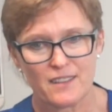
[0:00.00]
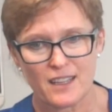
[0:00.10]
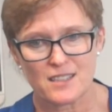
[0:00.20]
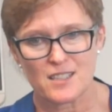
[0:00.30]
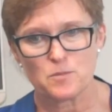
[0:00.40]

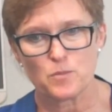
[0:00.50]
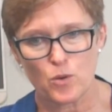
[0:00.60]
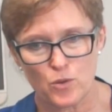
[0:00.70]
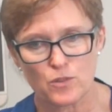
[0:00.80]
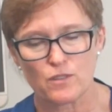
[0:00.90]
That's the
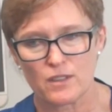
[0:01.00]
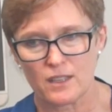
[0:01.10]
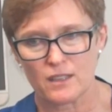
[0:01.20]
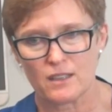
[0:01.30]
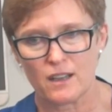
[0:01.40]
important
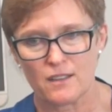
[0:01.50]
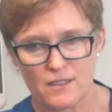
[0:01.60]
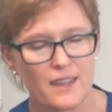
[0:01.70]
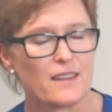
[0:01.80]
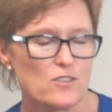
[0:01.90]
thing, I
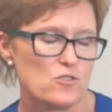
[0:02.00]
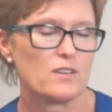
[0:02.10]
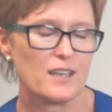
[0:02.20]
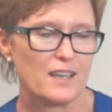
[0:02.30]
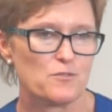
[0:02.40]
think, that you
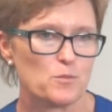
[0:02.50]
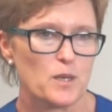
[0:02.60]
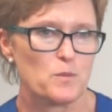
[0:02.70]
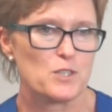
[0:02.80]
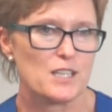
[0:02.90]
can get from
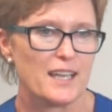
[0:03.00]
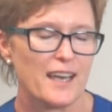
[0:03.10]
coming to the